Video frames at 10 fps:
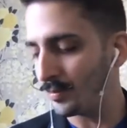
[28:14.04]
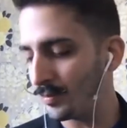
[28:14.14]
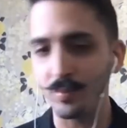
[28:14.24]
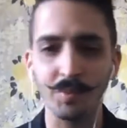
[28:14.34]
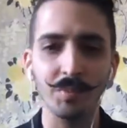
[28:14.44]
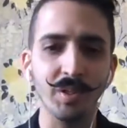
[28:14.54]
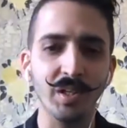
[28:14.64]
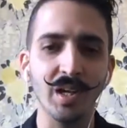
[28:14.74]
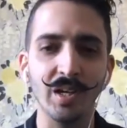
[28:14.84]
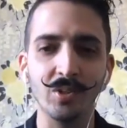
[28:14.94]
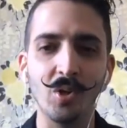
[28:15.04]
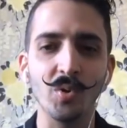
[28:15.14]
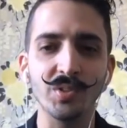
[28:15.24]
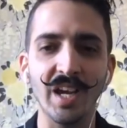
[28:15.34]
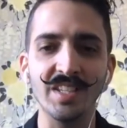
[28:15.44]
probably uh,
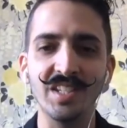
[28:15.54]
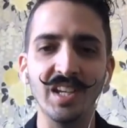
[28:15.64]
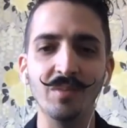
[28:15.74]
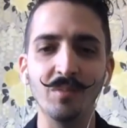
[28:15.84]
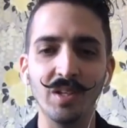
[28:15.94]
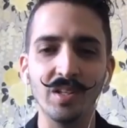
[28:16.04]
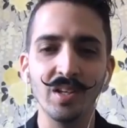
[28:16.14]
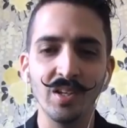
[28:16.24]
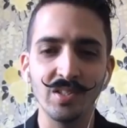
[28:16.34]
go sightseeing with